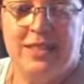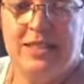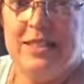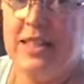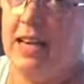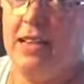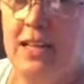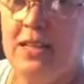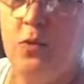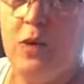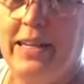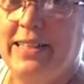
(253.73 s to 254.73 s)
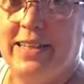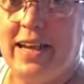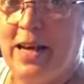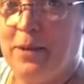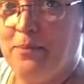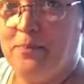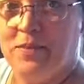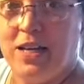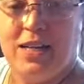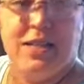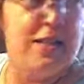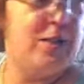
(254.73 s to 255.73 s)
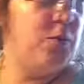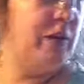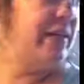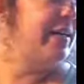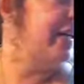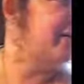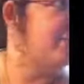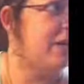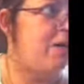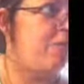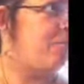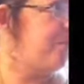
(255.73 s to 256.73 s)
It's kind of like a waiting game. Y'all.